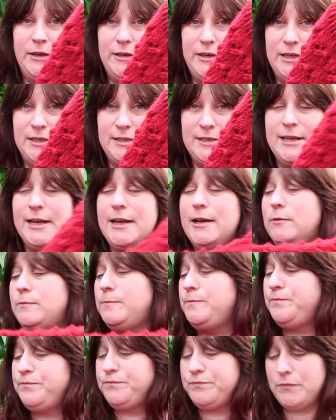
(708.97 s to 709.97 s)
and knit
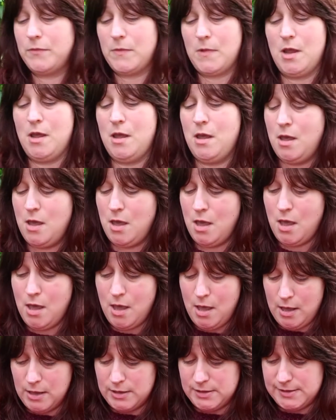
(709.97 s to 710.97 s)
down.
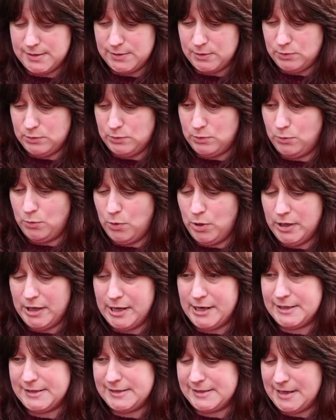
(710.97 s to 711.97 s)
So what
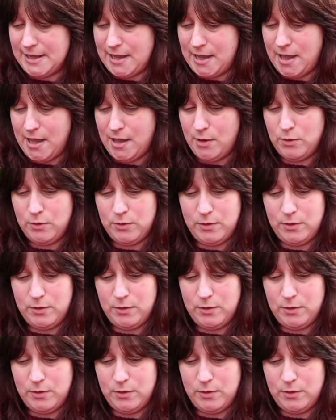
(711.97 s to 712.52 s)
can I say?